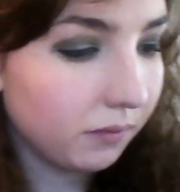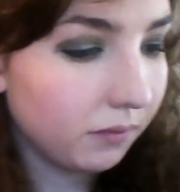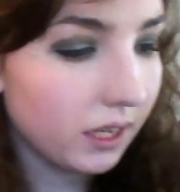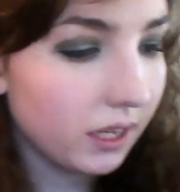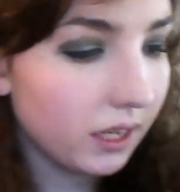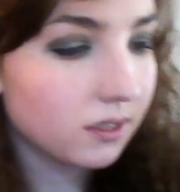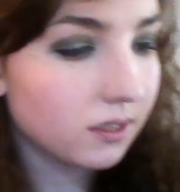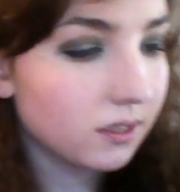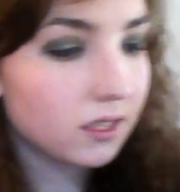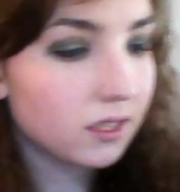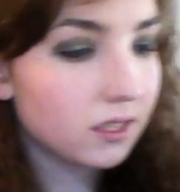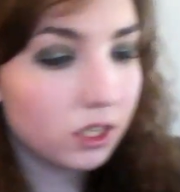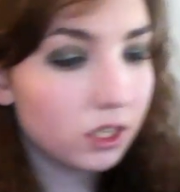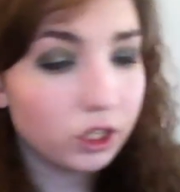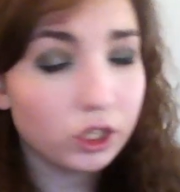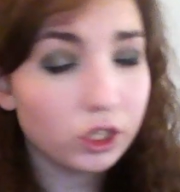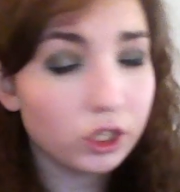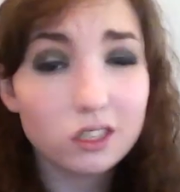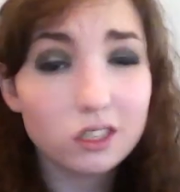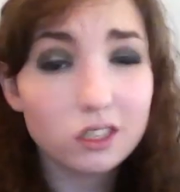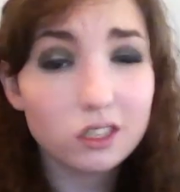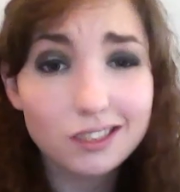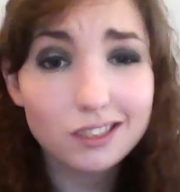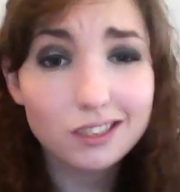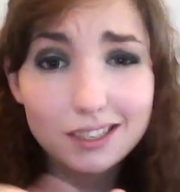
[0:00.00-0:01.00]
It's
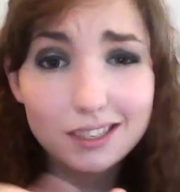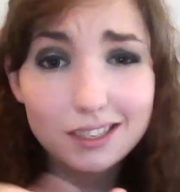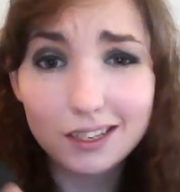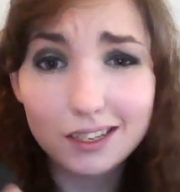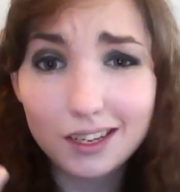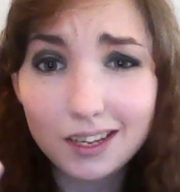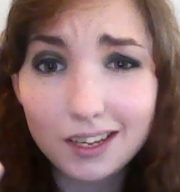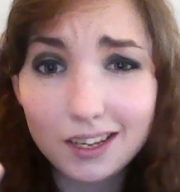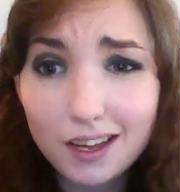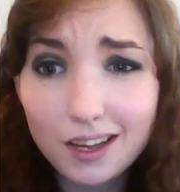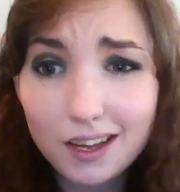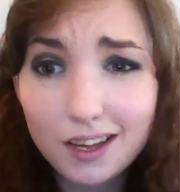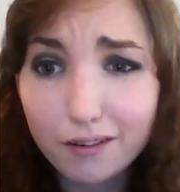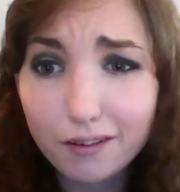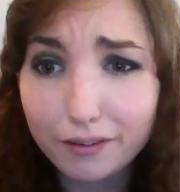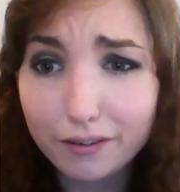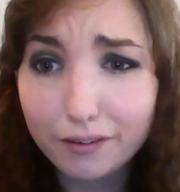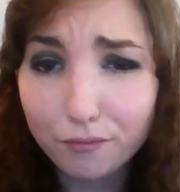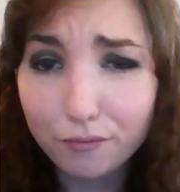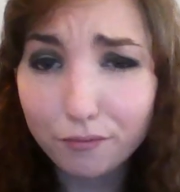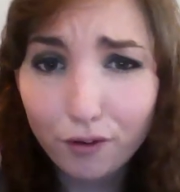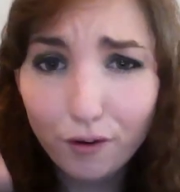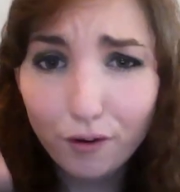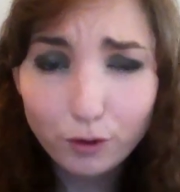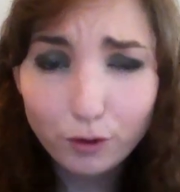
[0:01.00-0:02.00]
just
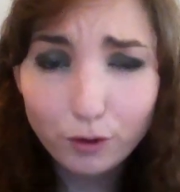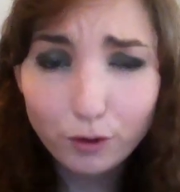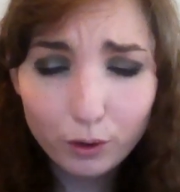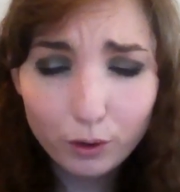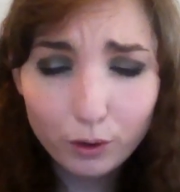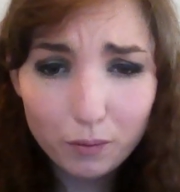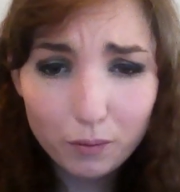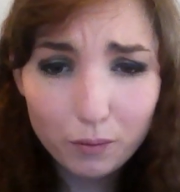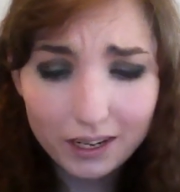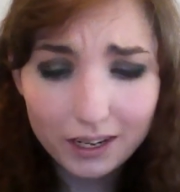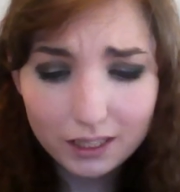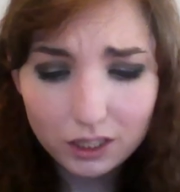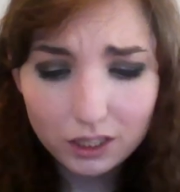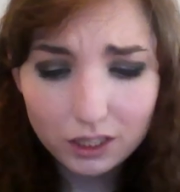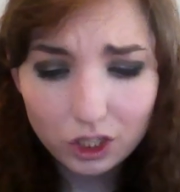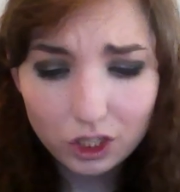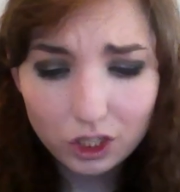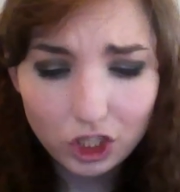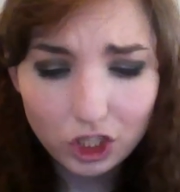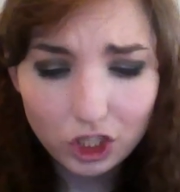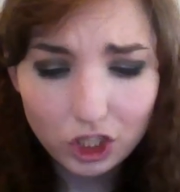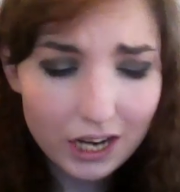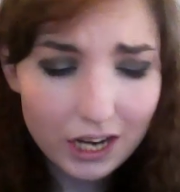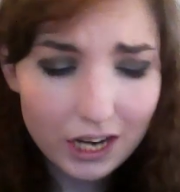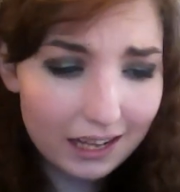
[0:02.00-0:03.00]
from Forever 21, it's
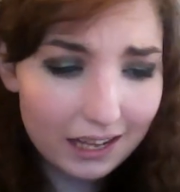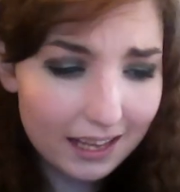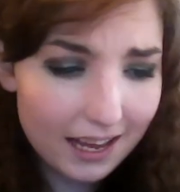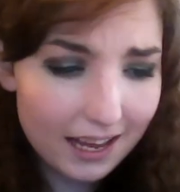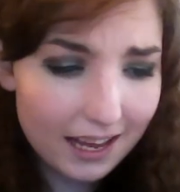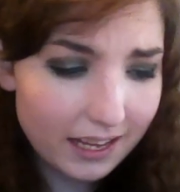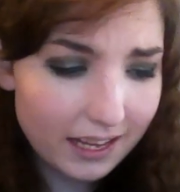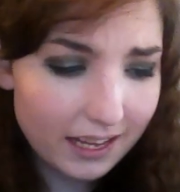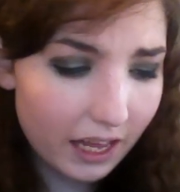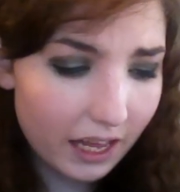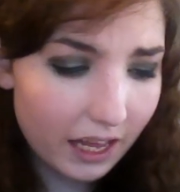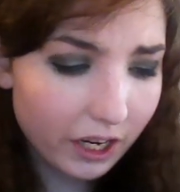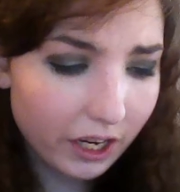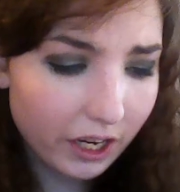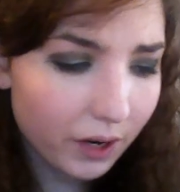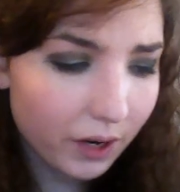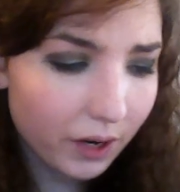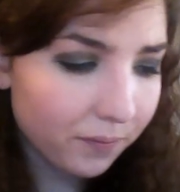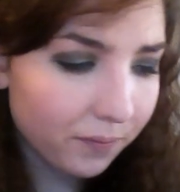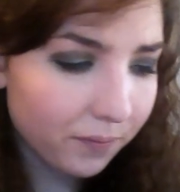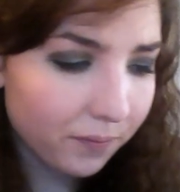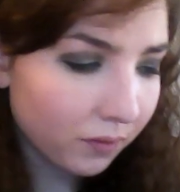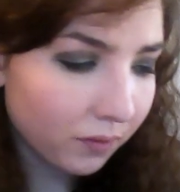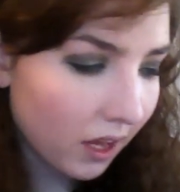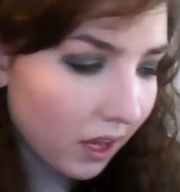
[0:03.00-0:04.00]
gel
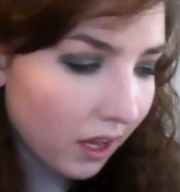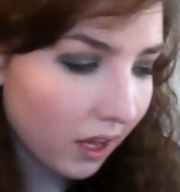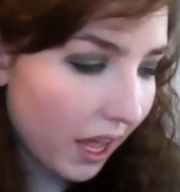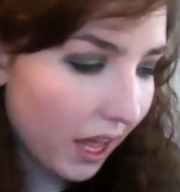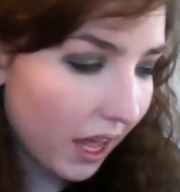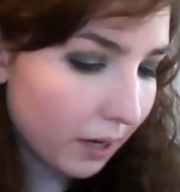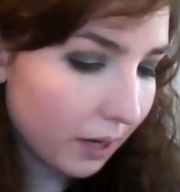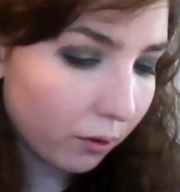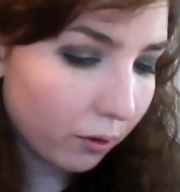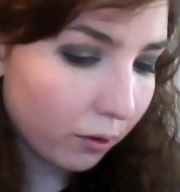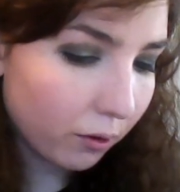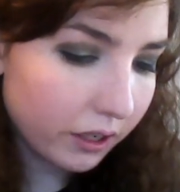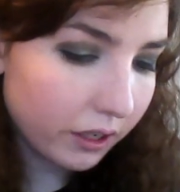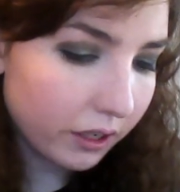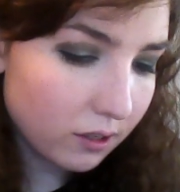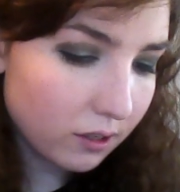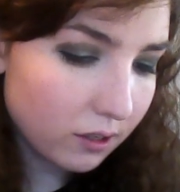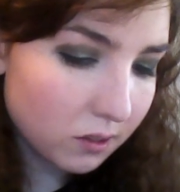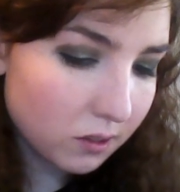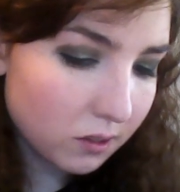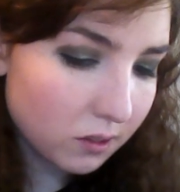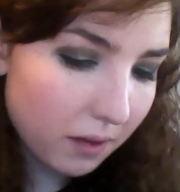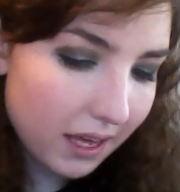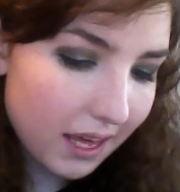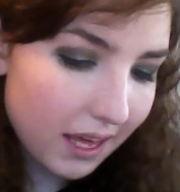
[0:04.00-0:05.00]
eyeliner, and I'm going to
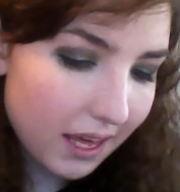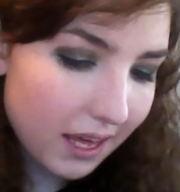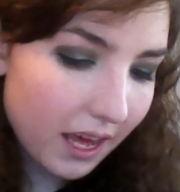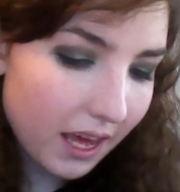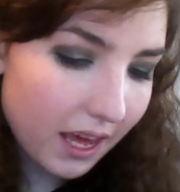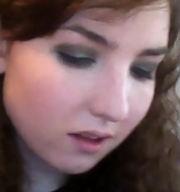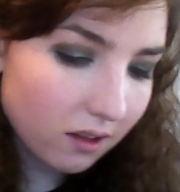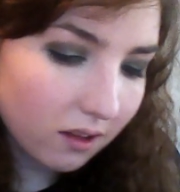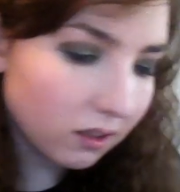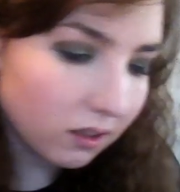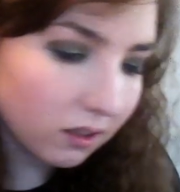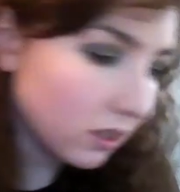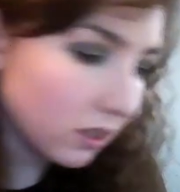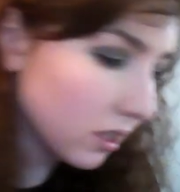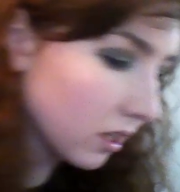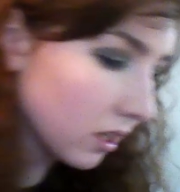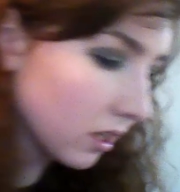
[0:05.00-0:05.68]
use my angled